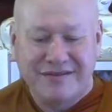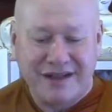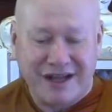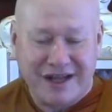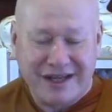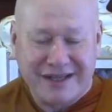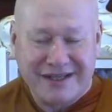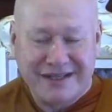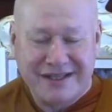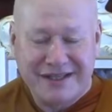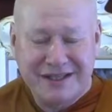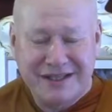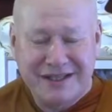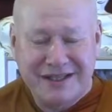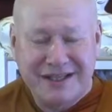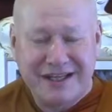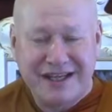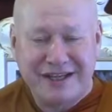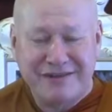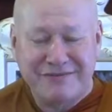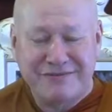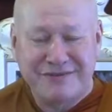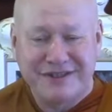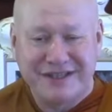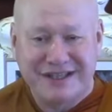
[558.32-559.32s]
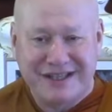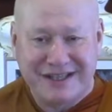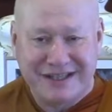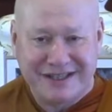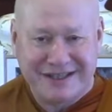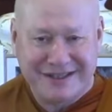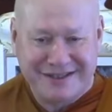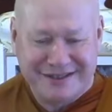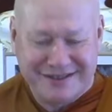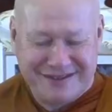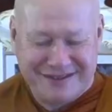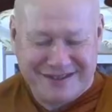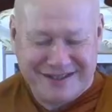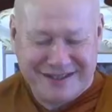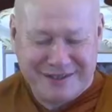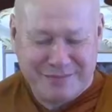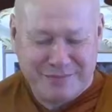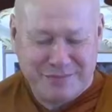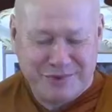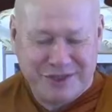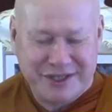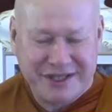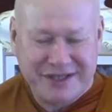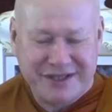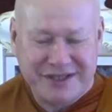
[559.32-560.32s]
Ideally, every day. Keep
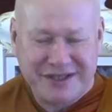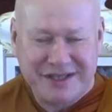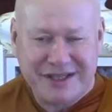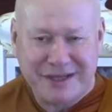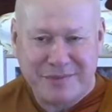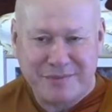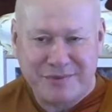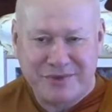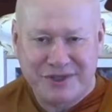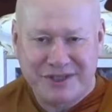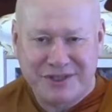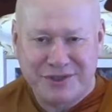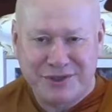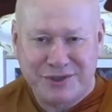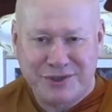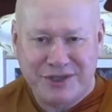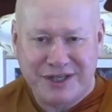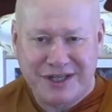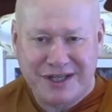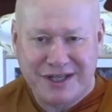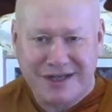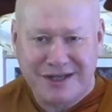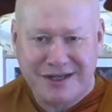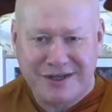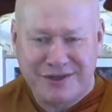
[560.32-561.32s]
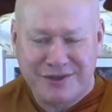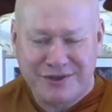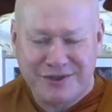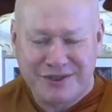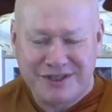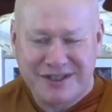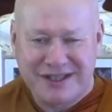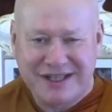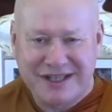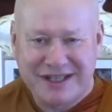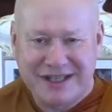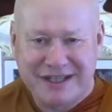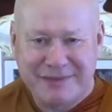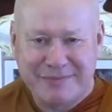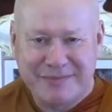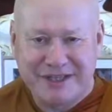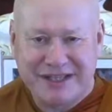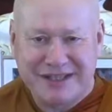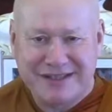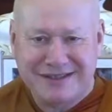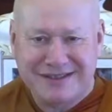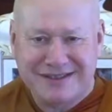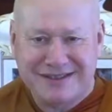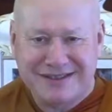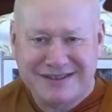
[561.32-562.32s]
bringing the Dhamma into your heart on a daily
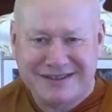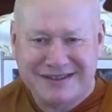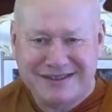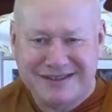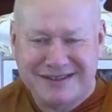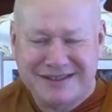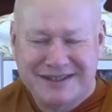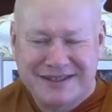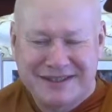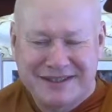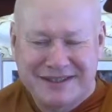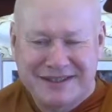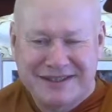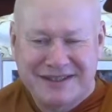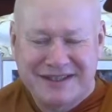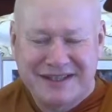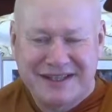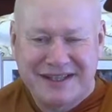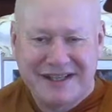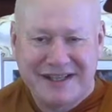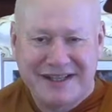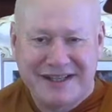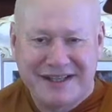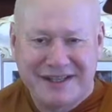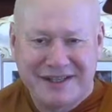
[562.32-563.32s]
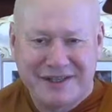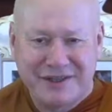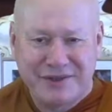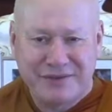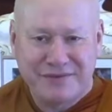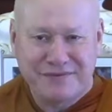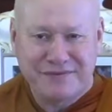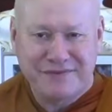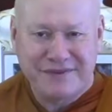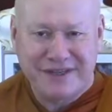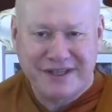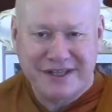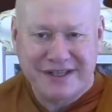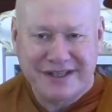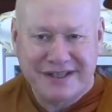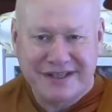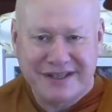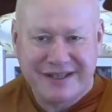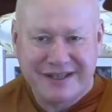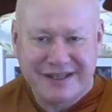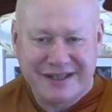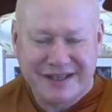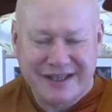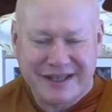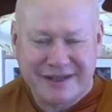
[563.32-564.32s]
basis, and you'll find
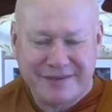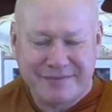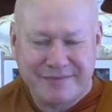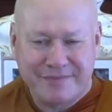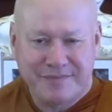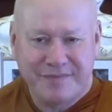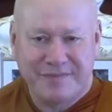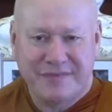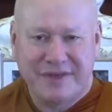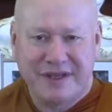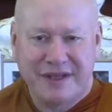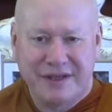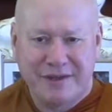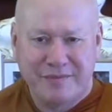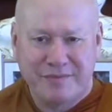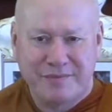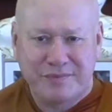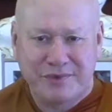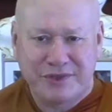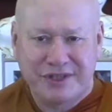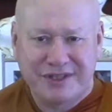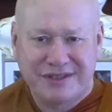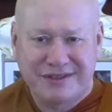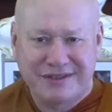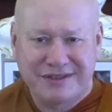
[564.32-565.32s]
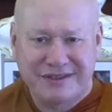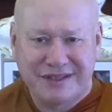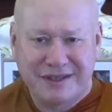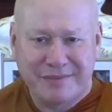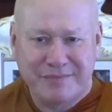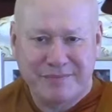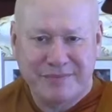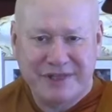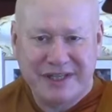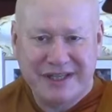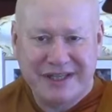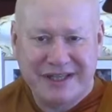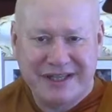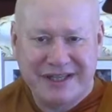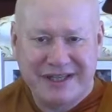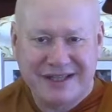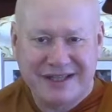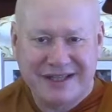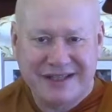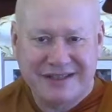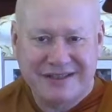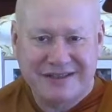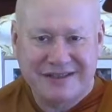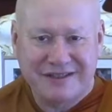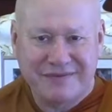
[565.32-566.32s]
that that brings some meaning
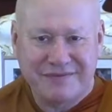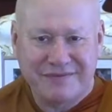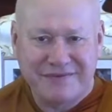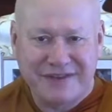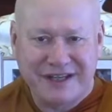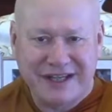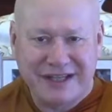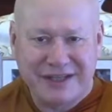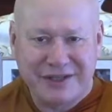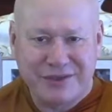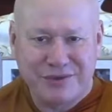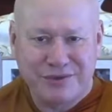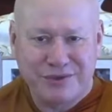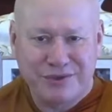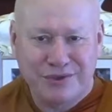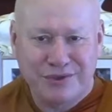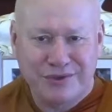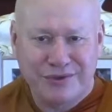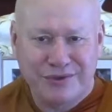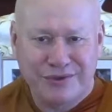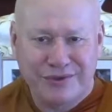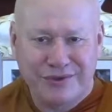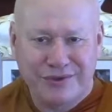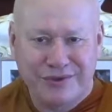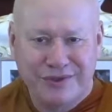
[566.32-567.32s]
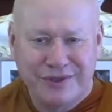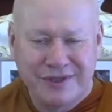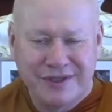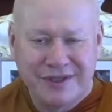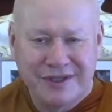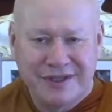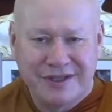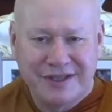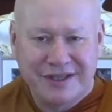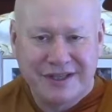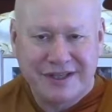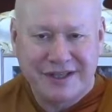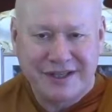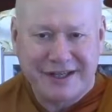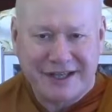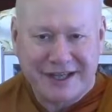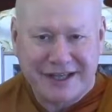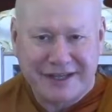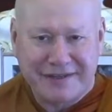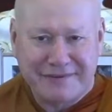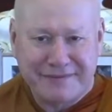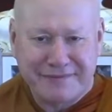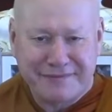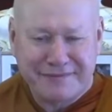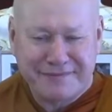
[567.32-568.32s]
and some value to your
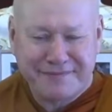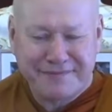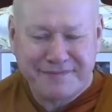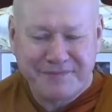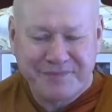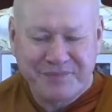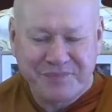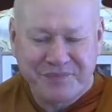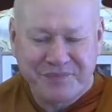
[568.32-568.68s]
life.